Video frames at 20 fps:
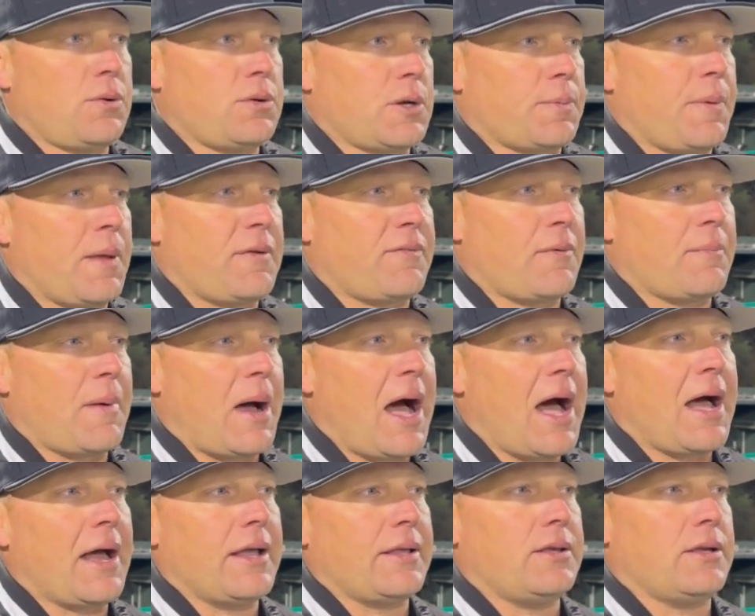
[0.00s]
When you're playing from
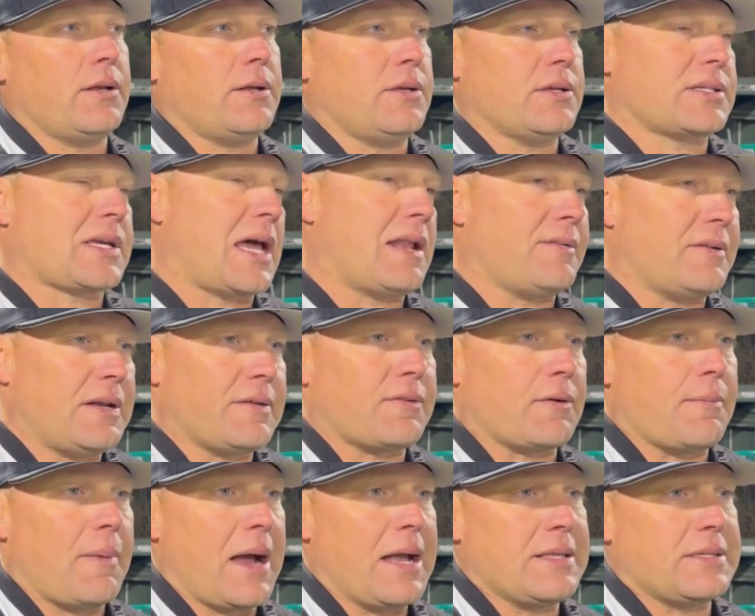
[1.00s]
behind, you know, just kind of a
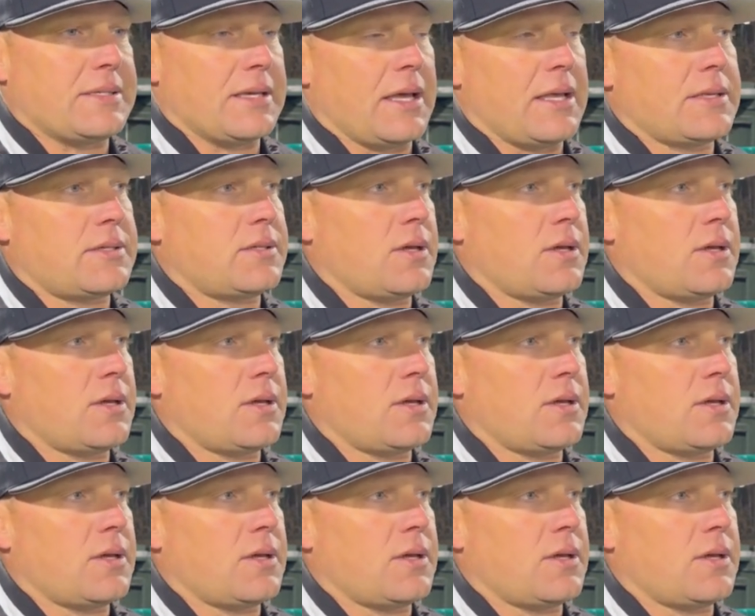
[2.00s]
different mindset.